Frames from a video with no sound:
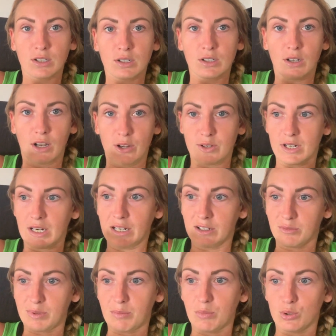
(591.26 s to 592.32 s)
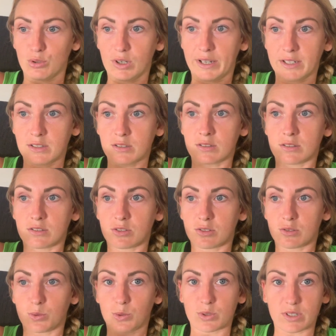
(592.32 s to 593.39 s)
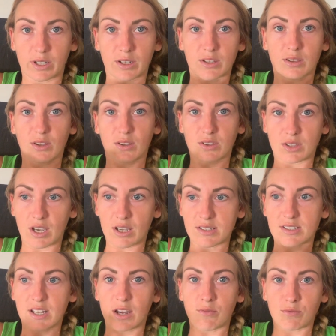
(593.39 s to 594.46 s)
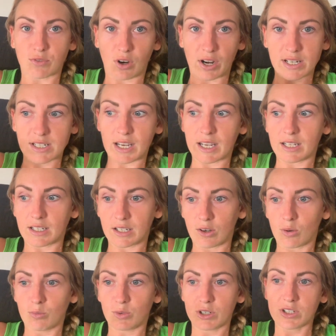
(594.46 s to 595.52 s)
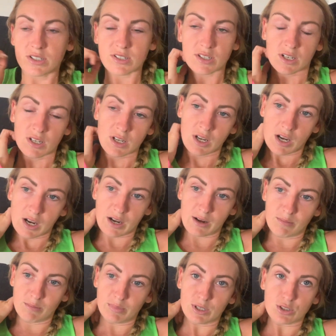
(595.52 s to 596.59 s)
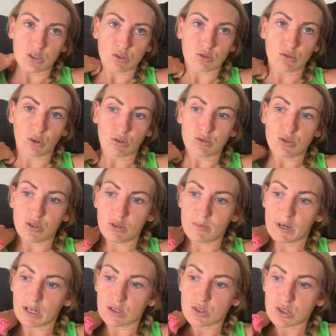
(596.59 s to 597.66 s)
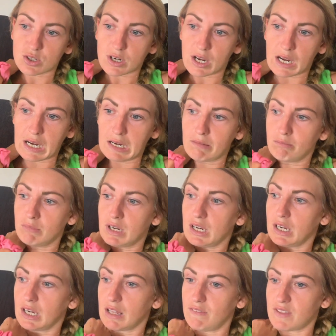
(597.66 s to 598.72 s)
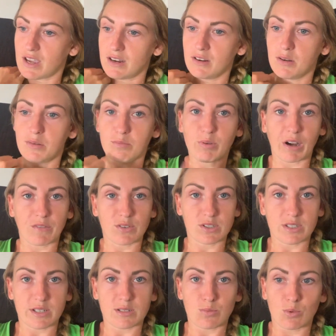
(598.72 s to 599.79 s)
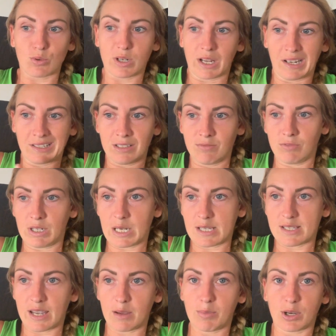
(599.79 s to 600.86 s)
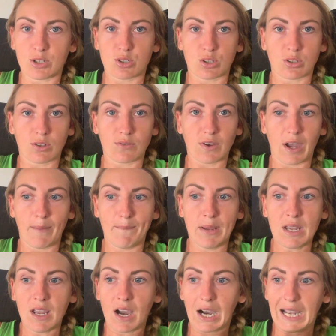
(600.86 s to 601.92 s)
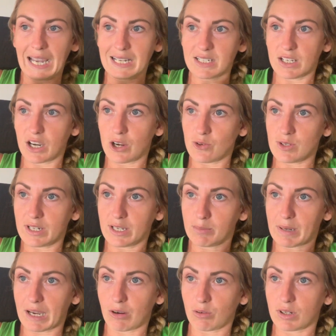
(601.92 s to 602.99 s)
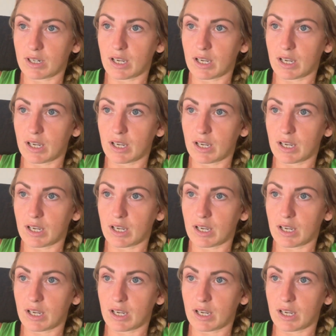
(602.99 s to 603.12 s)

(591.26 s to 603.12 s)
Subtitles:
loading a little bit more, like towards like the Thursday and Friday onwards, but just not too much. Then breakfast this morning, I didn't really say, but I should have. I had it only about